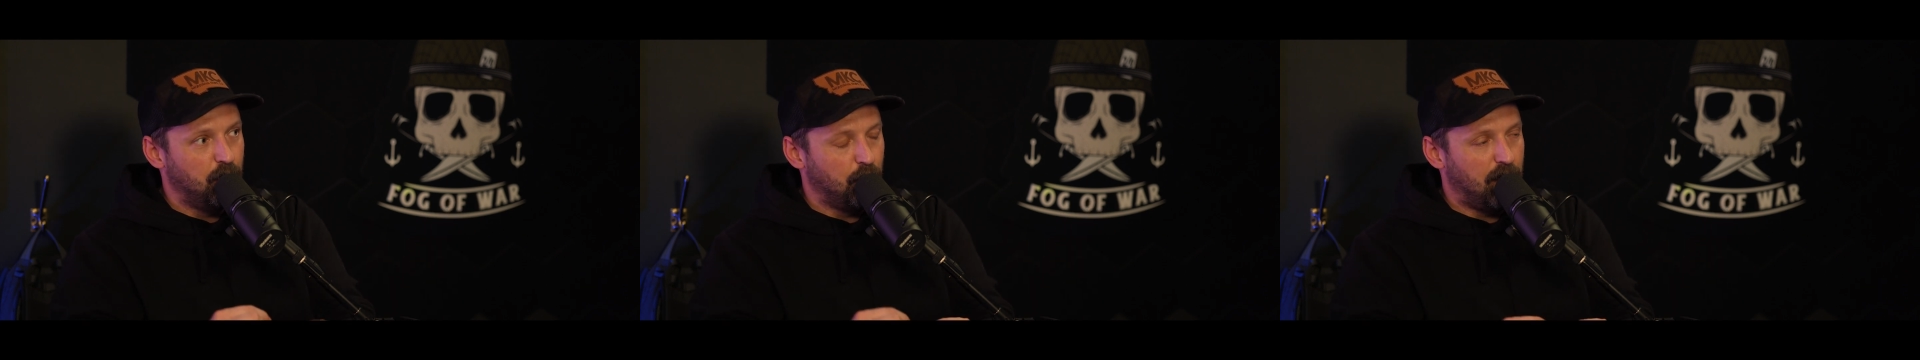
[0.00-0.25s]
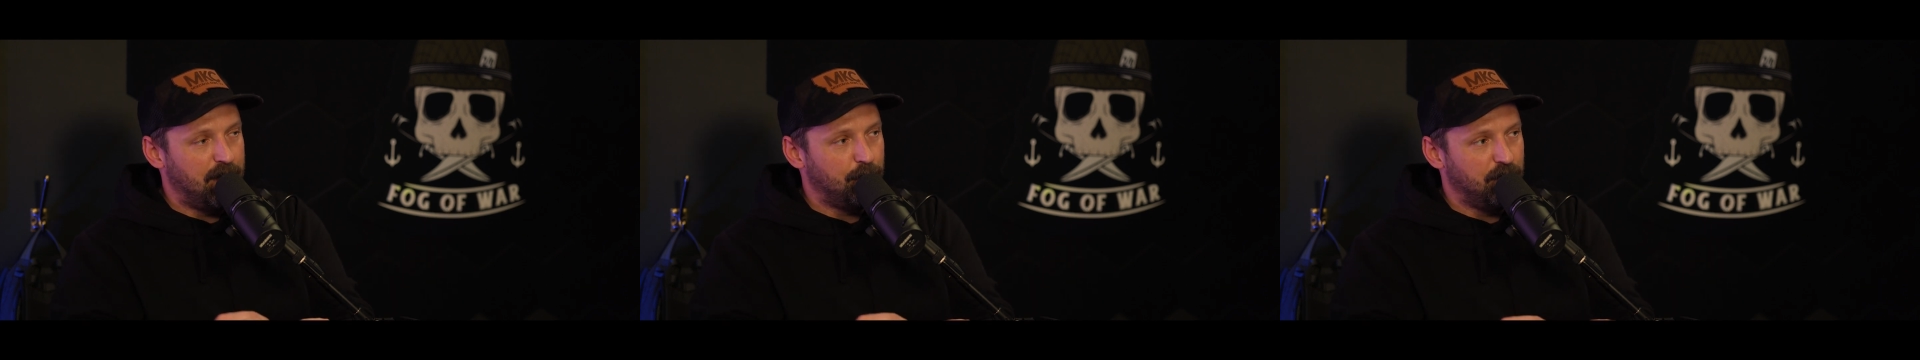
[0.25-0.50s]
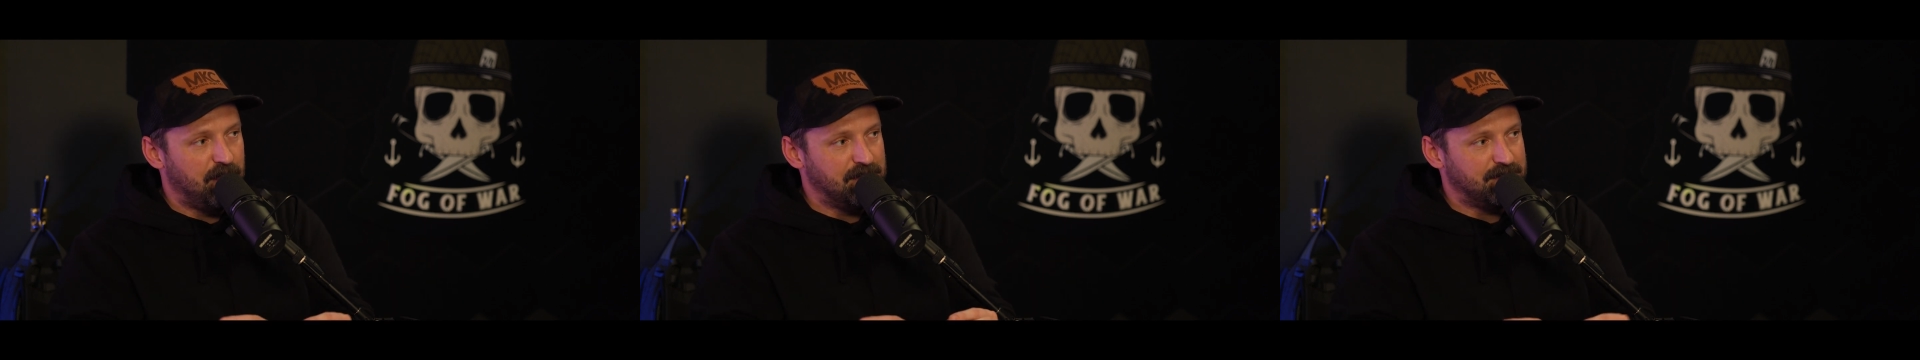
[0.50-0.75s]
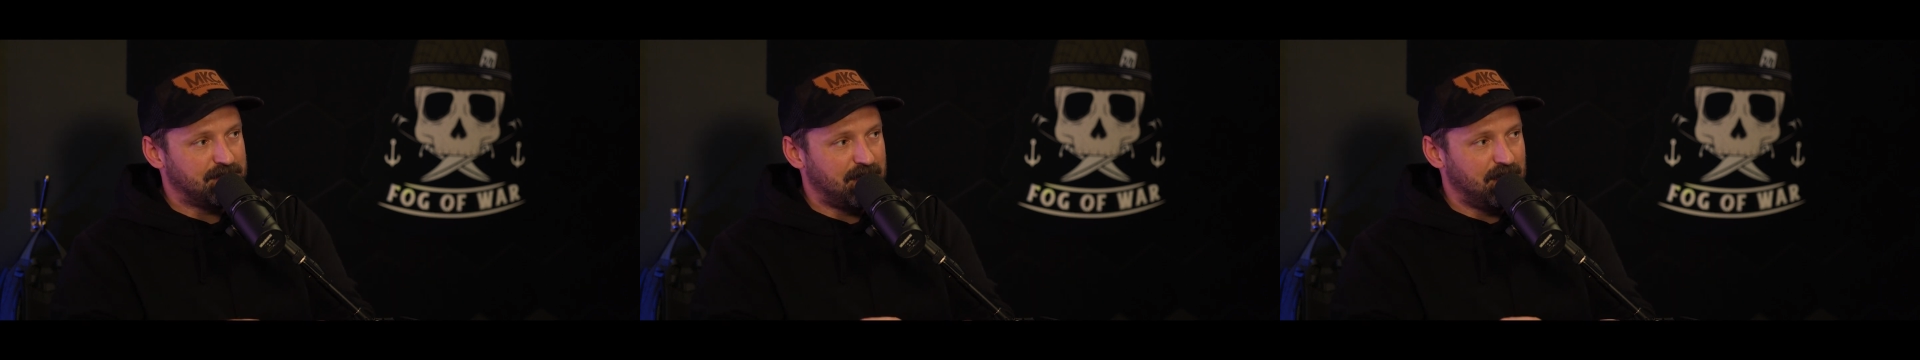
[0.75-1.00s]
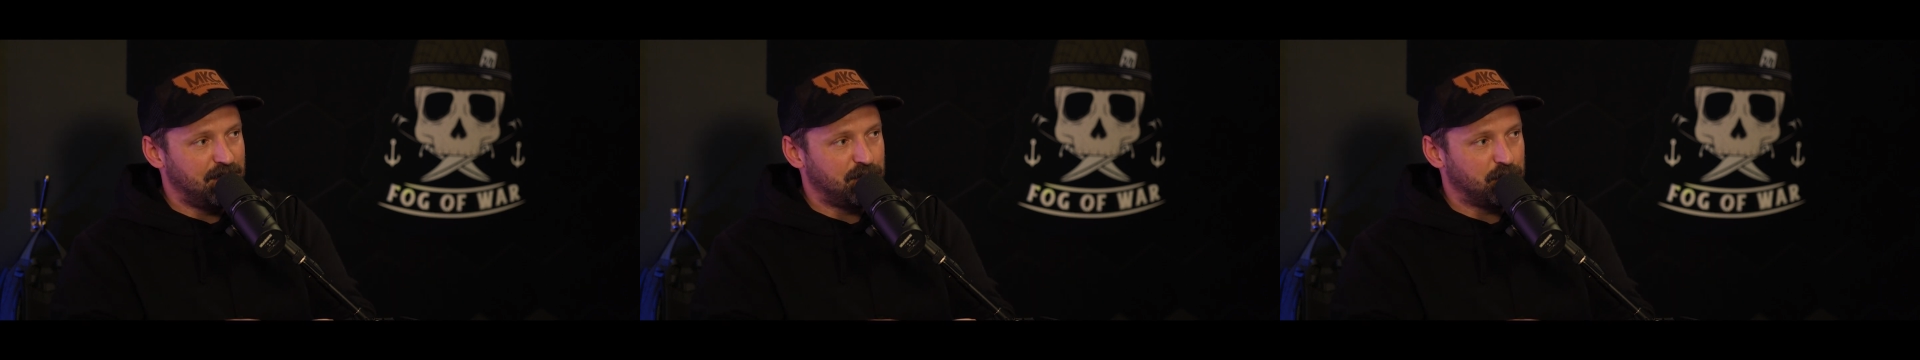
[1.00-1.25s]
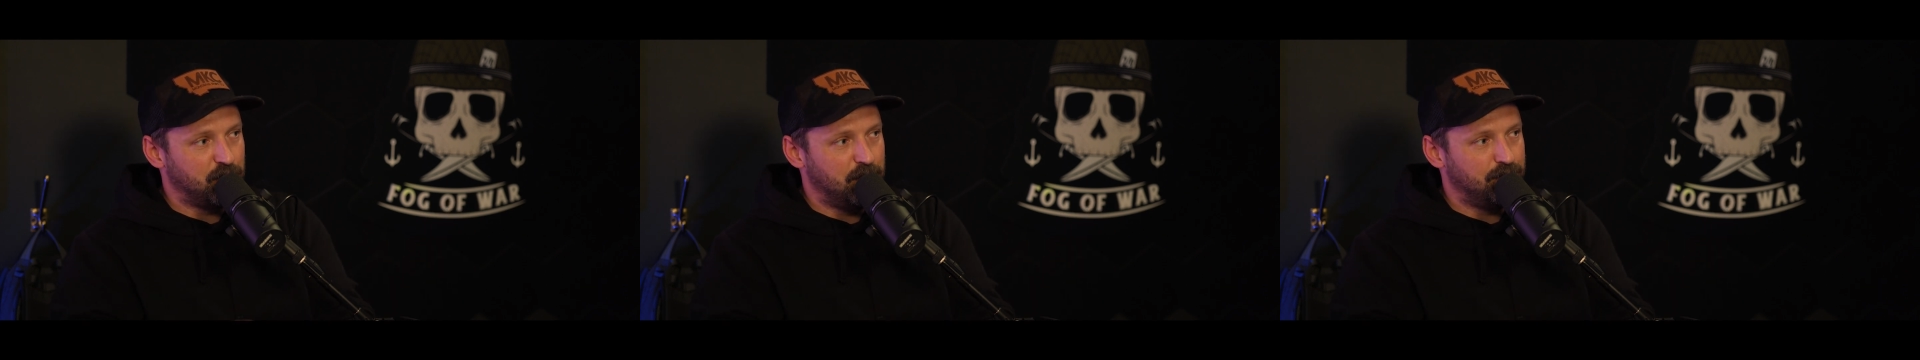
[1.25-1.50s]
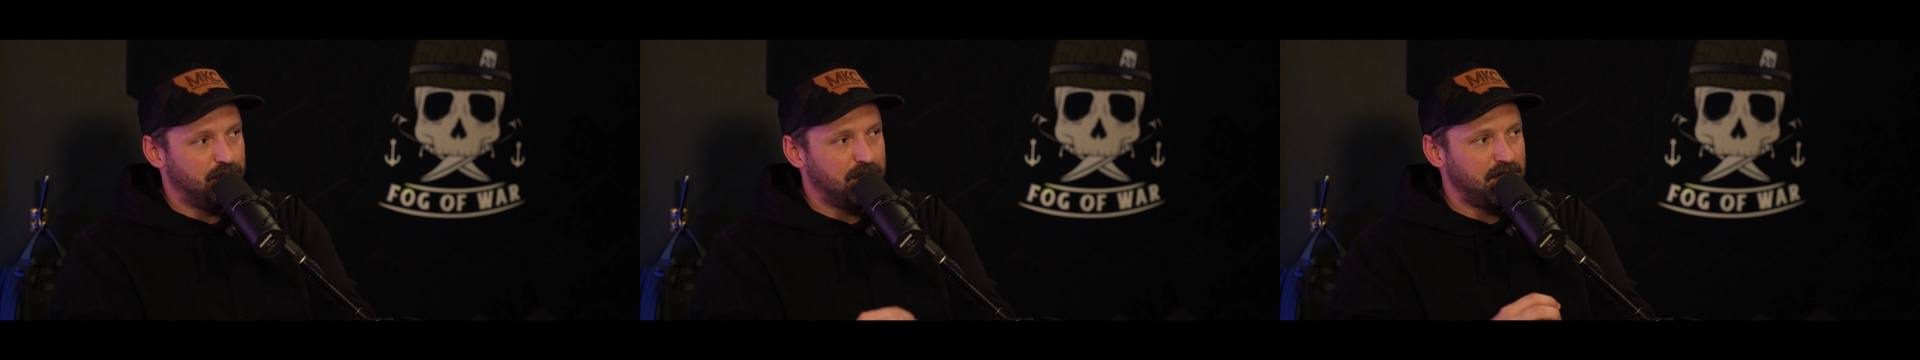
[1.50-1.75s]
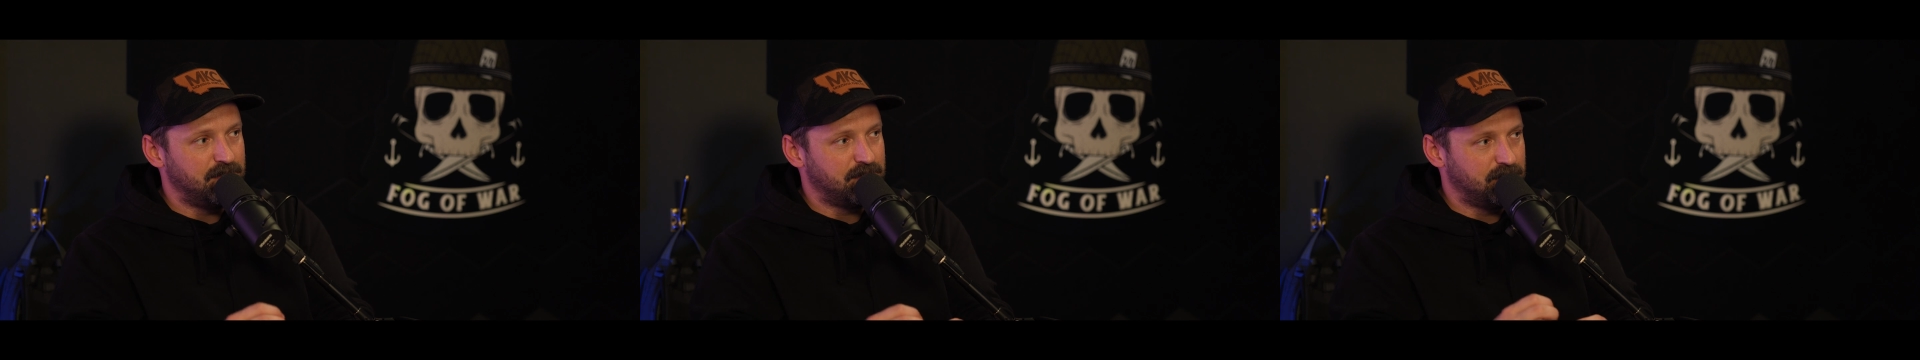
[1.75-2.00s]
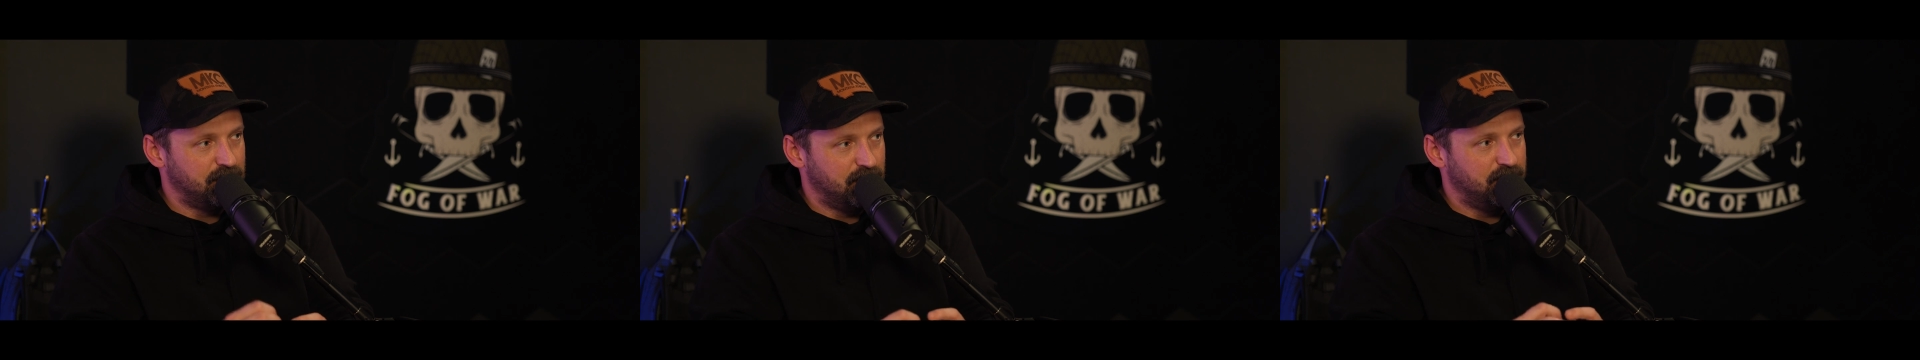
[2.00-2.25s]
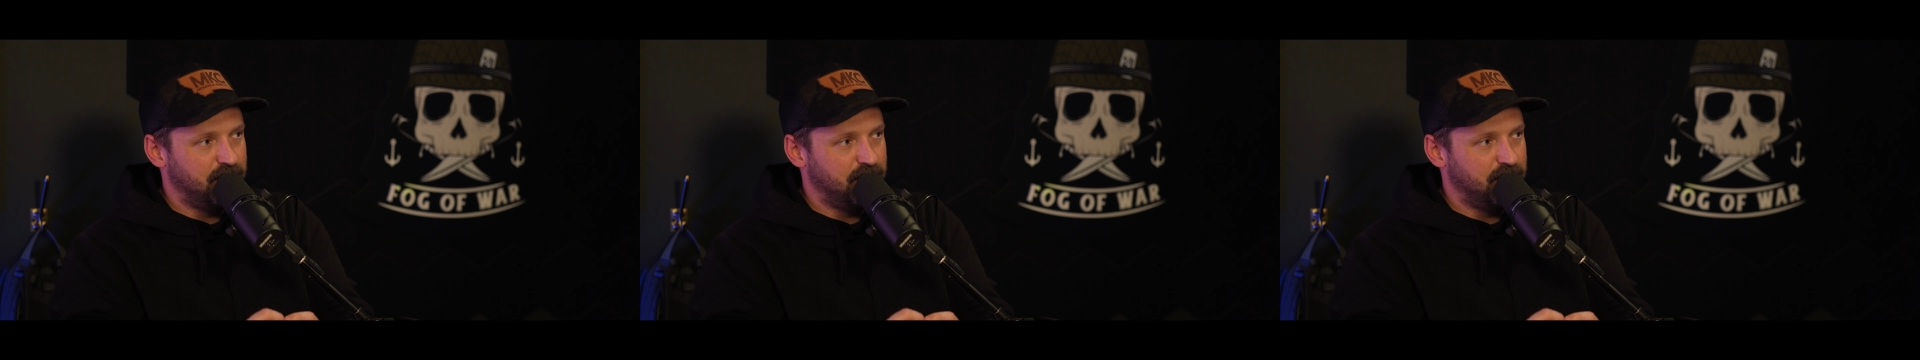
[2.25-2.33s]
right where that skinny strip meets